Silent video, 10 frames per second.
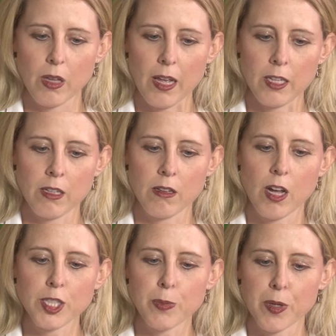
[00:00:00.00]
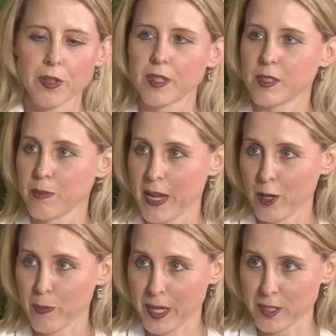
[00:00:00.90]
And non-tuberculous
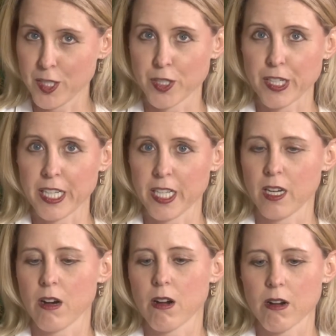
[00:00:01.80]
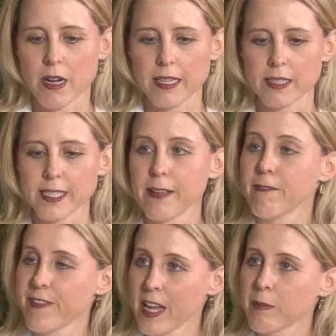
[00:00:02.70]
mycobacteria are in the same
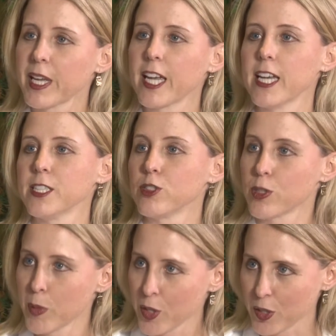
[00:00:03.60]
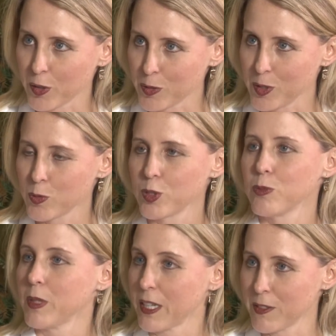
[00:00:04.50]
family as tuberculosis, which
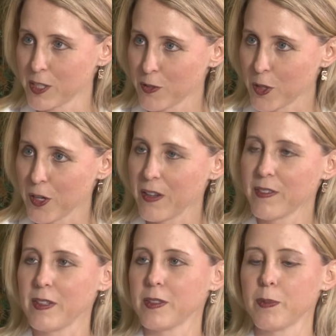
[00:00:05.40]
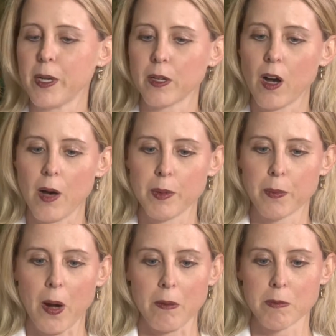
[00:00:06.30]
many of us have heard of, and it's been a common
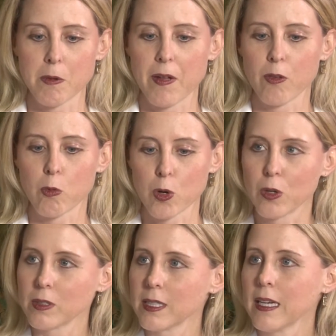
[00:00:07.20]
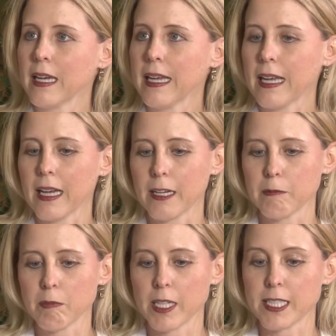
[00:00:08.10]
problem around the world
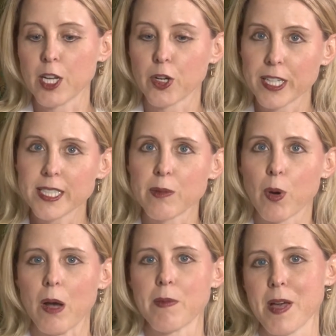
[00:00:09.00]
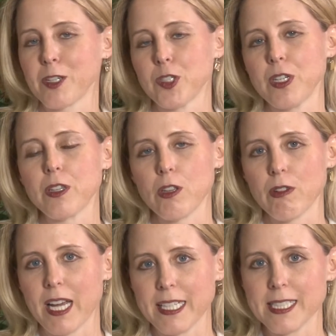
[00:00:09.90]
um, a decreasing problem actually in the
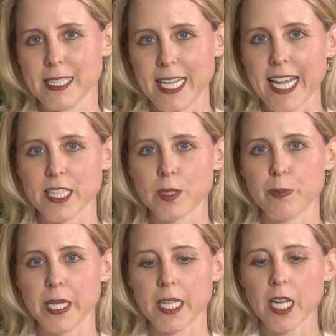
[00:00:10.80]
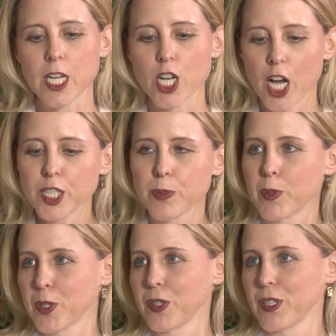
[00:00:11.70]
United States, but
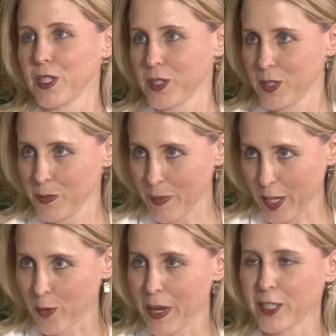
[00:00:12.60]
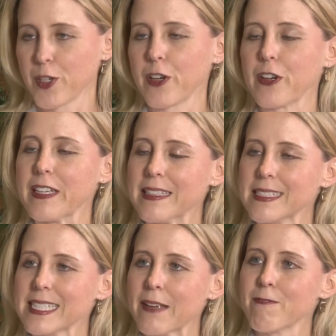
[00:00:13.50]
non-tuberculous mycobacteria are in the
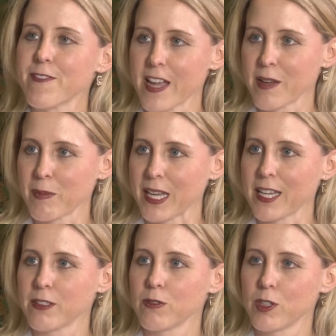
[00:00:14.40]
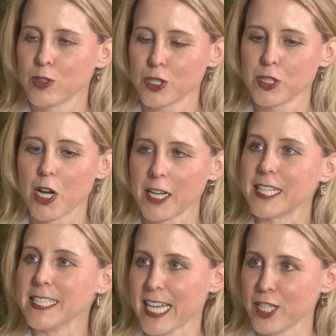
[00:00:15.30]
same family. They're just not
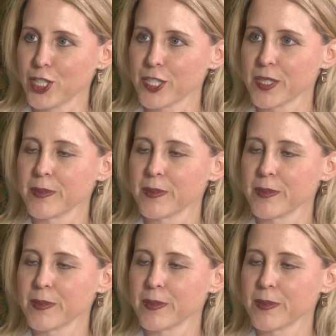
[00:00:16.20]
contagious.